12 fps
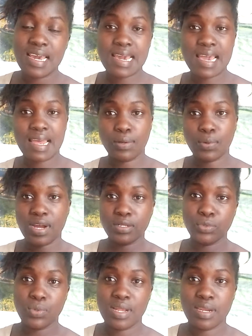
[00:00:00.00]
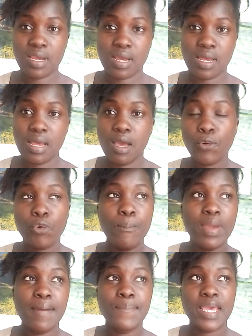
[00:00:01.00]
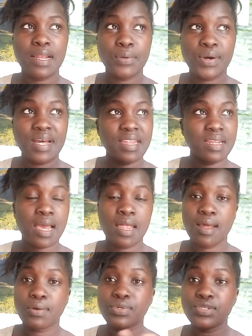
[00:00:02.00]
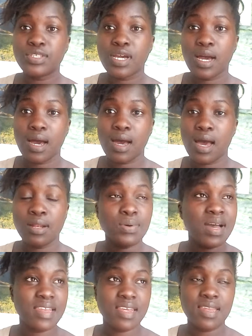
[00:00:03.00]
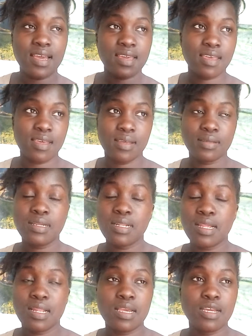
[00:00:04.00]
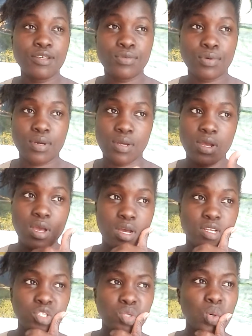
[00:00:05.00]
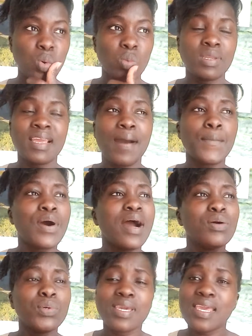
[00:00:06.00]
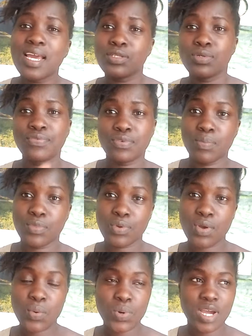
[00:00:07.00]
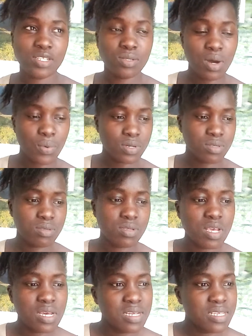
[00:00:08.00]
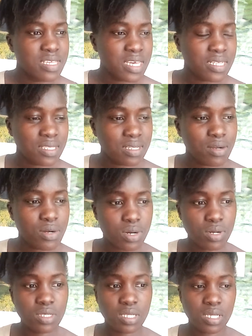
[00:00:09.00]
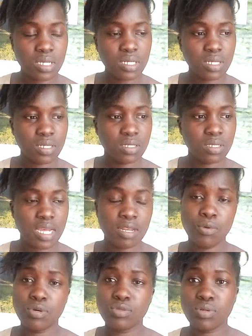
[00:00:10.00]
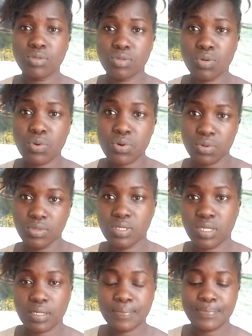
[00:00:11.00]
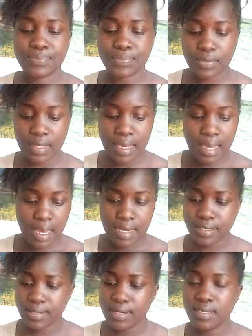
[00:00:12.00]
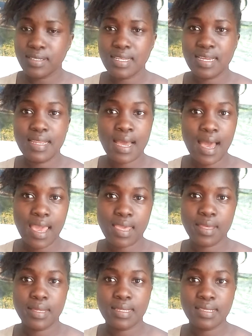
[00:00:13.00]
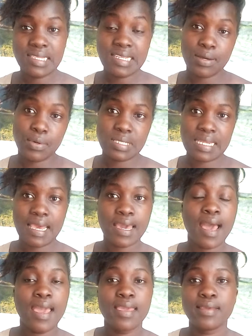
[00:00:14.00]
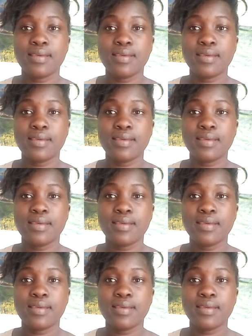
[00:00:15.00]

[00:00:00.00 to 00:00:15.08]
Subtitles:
Alikuwa tu kumbe pia alikuwa alikuwa anaenda clearation. So nikamwangukia tu from nowhere. So I was just crossing and was also crossing. So he said hi. Then I was like, hi.